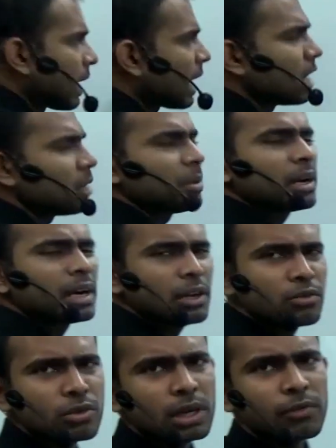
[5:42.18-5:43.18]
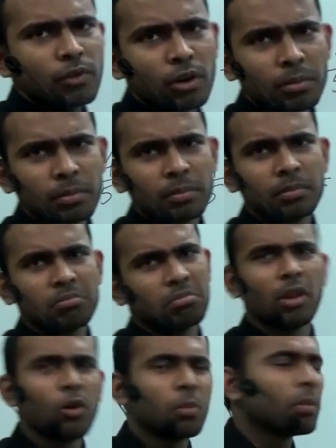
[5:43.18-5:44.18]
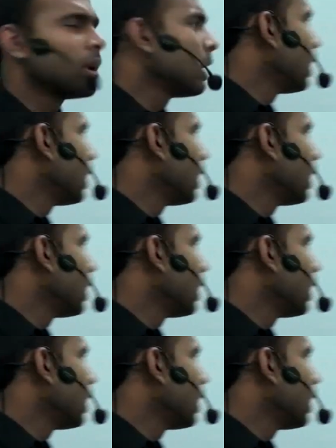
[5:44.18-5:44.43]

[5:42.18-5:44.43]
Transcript: can it be reduced to any form? Nope.